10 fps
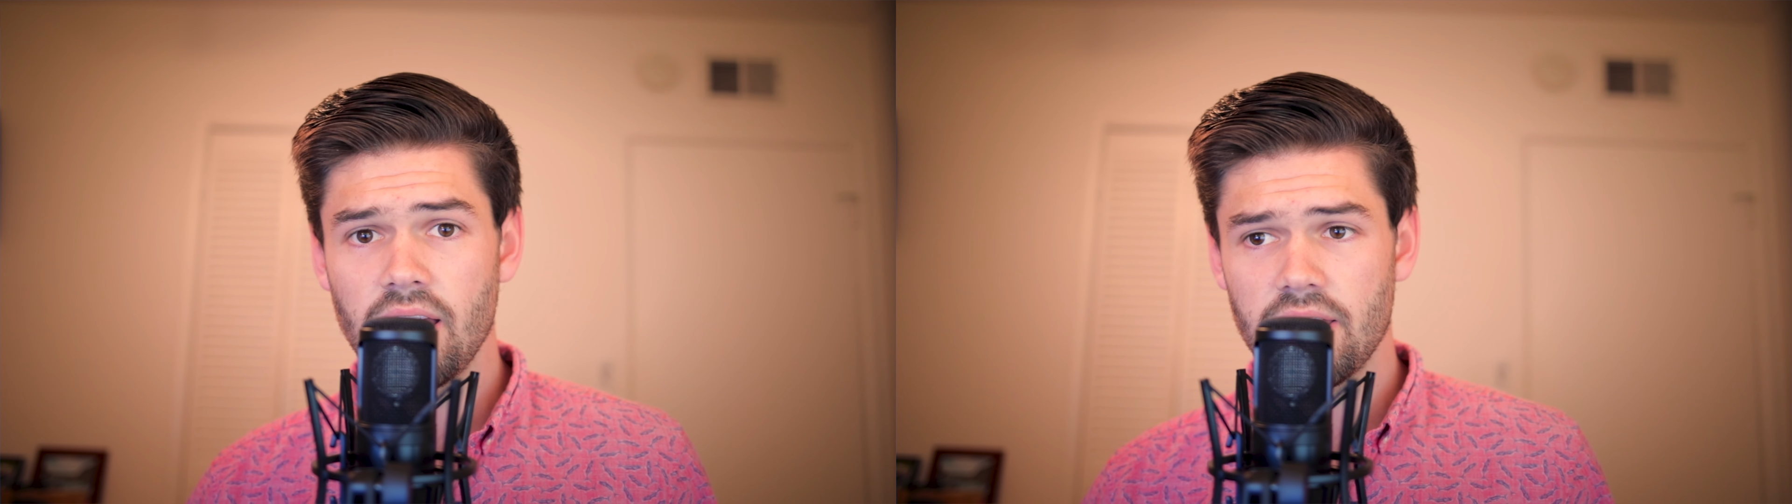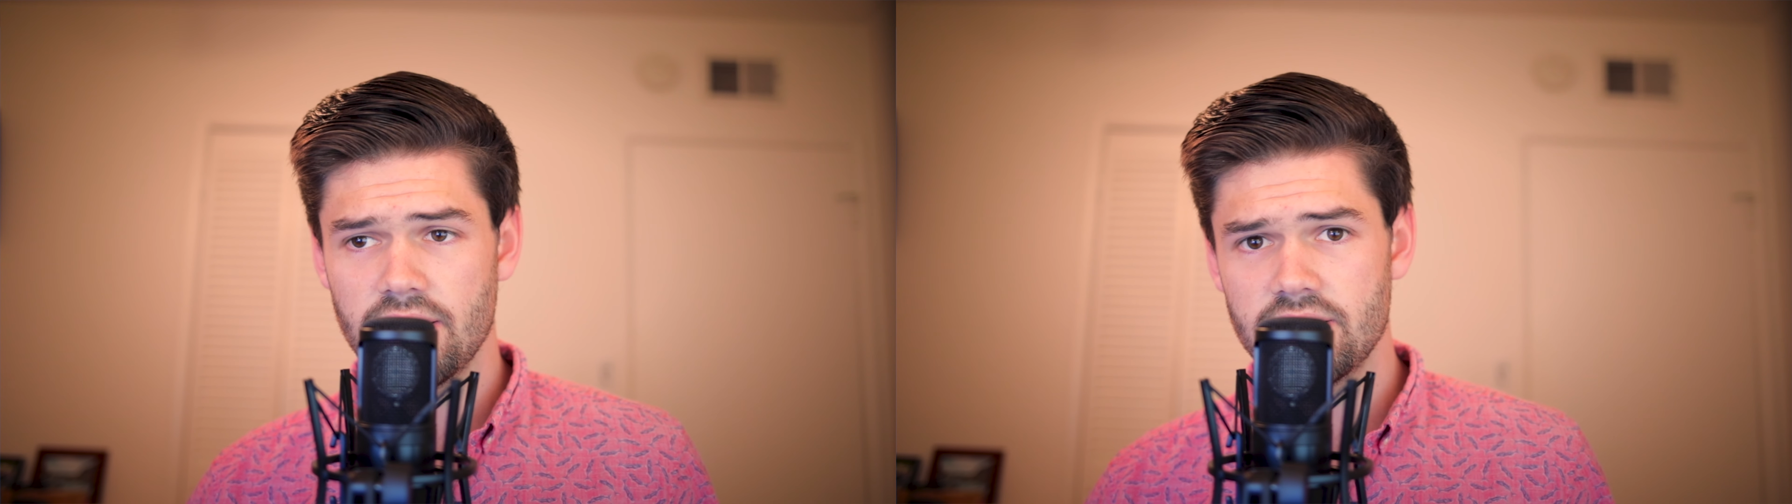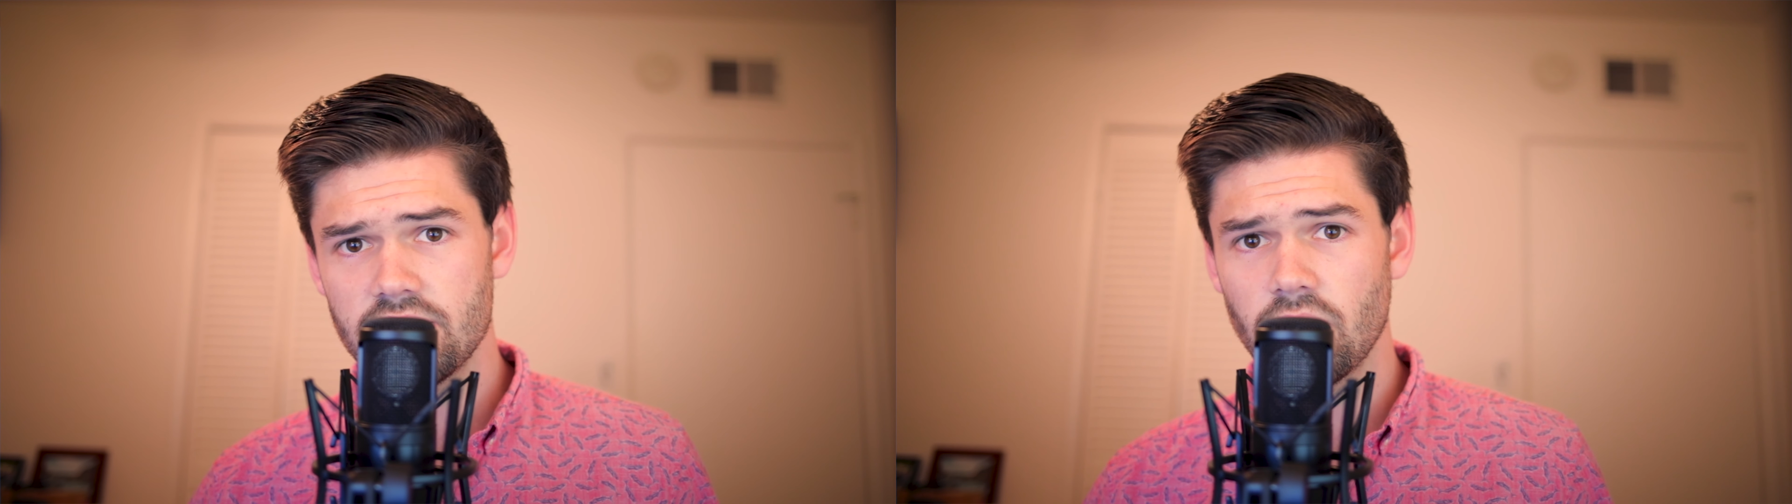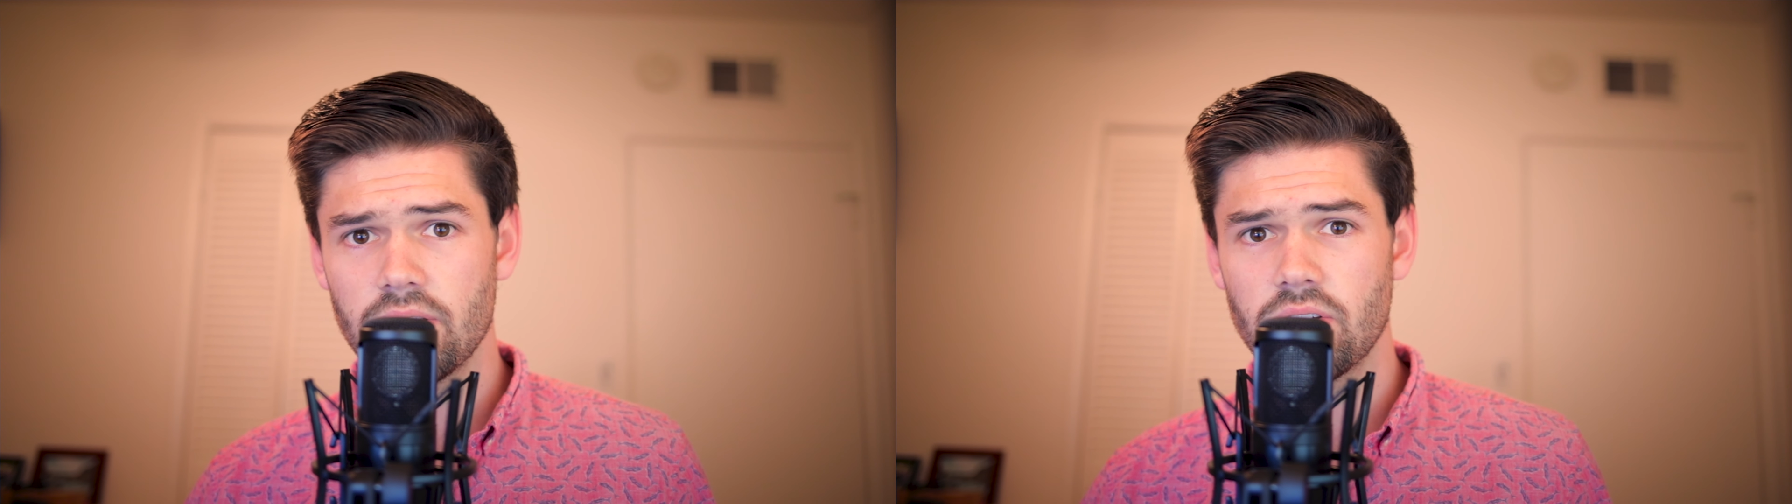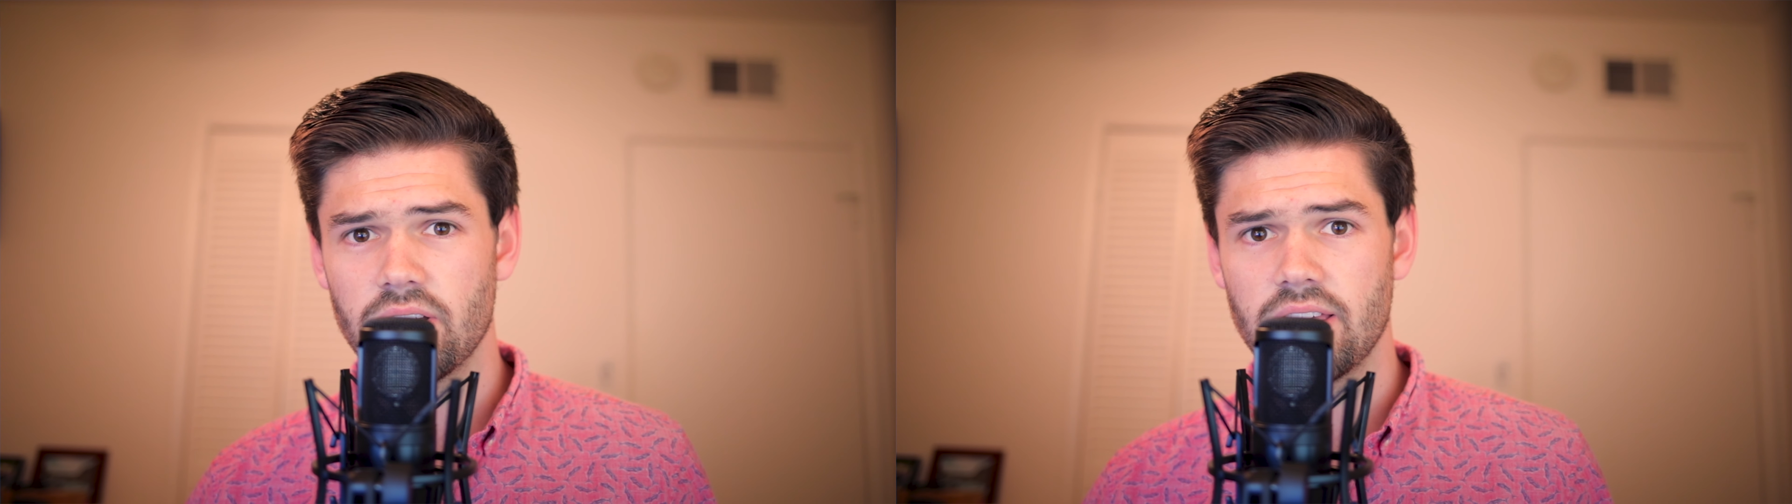This is only
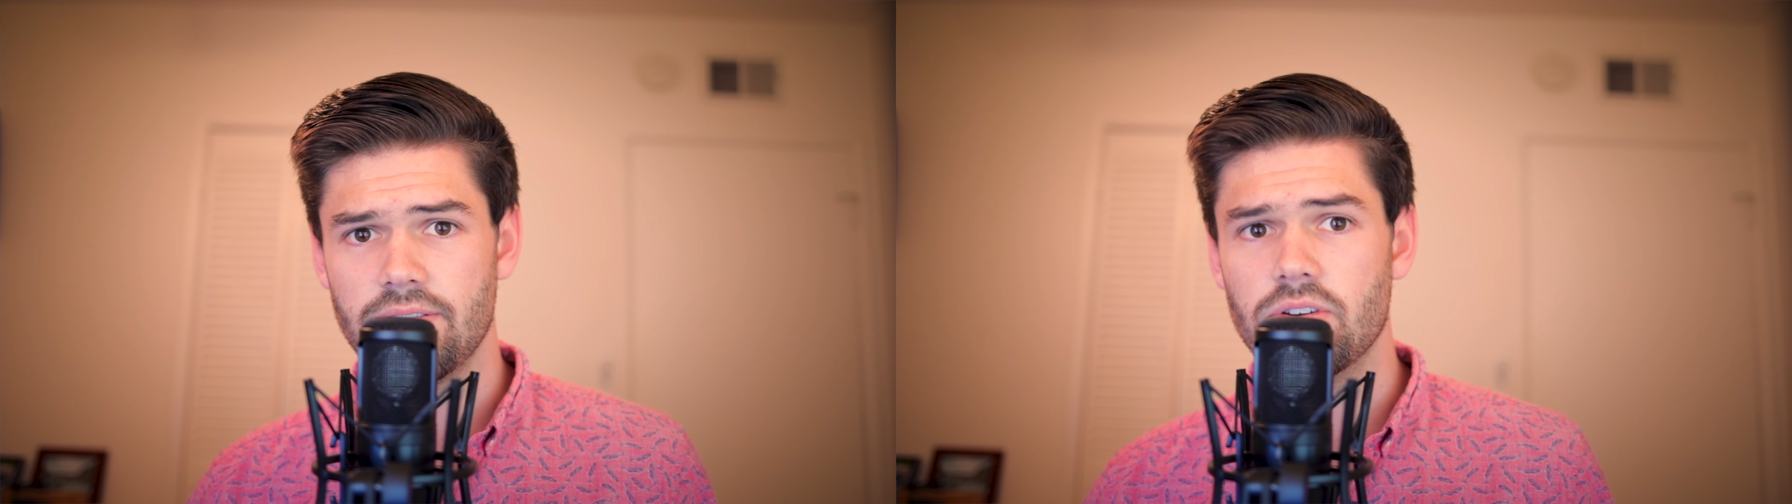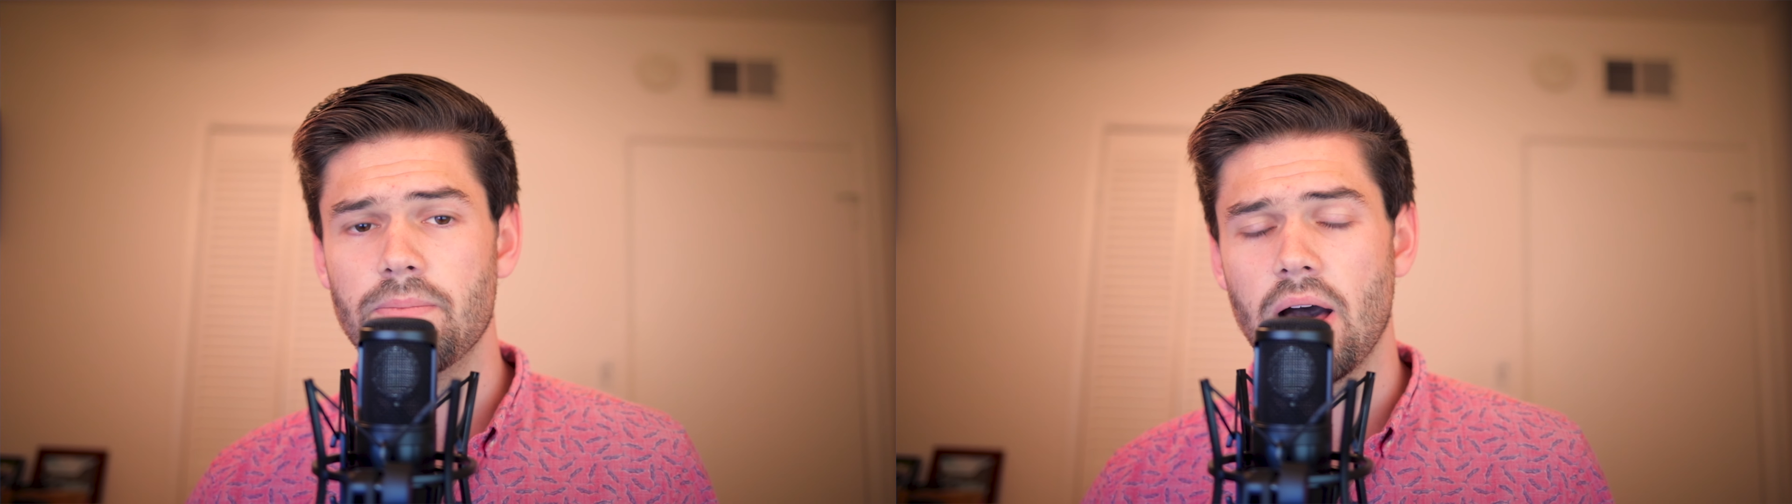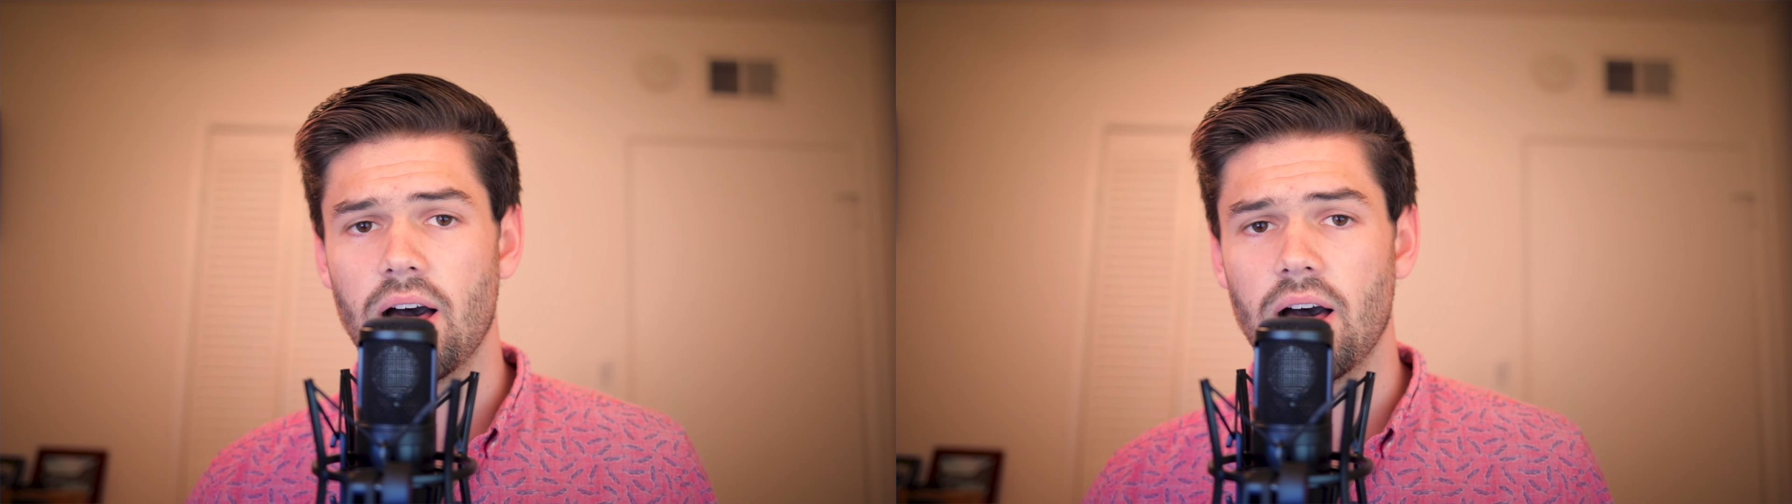going to give you about